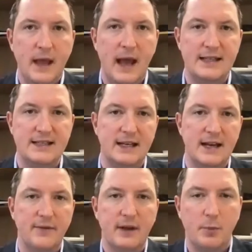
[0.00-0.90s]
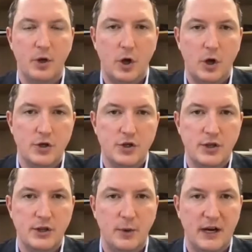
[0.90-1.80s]
It's significant because
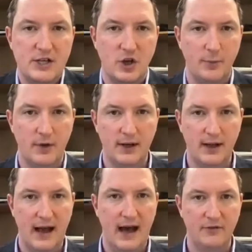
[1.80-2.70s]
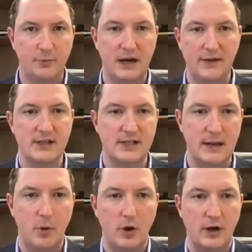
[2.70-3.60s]
the British government have previously
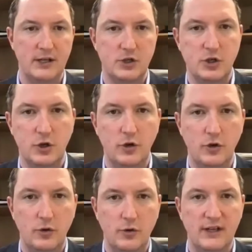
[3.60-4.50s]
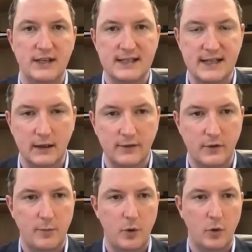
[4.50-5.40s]
pointed to the De Silva
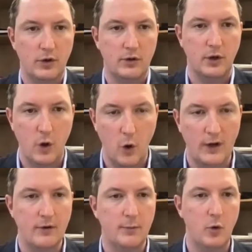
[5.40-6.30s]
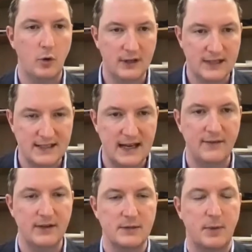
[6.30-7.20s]
report, the Corey report, the
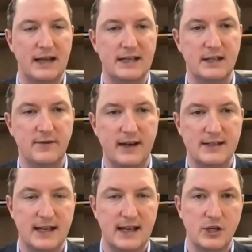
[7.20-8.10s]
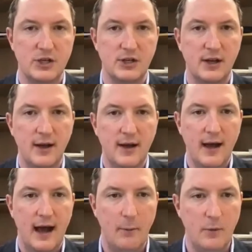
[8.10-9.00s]
Stevens police investigation.
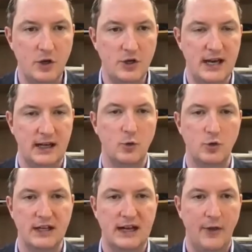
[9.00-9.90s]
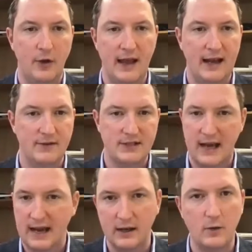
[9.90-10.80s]
And when you take those together, they have
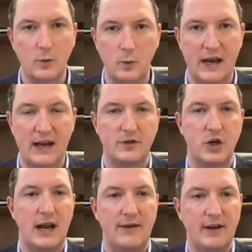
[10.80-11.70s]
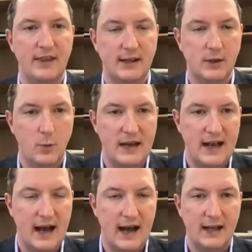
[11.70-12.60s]
said, we have done everything that we
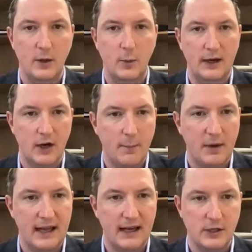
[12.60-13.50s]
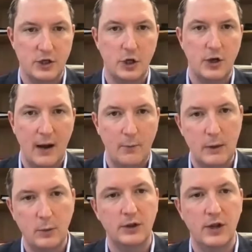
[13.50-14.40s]
can, that we are obligated to do, and we
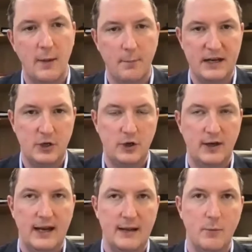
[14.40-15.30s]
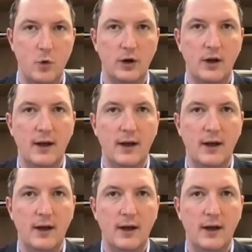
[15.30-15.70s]
will not be doing any more.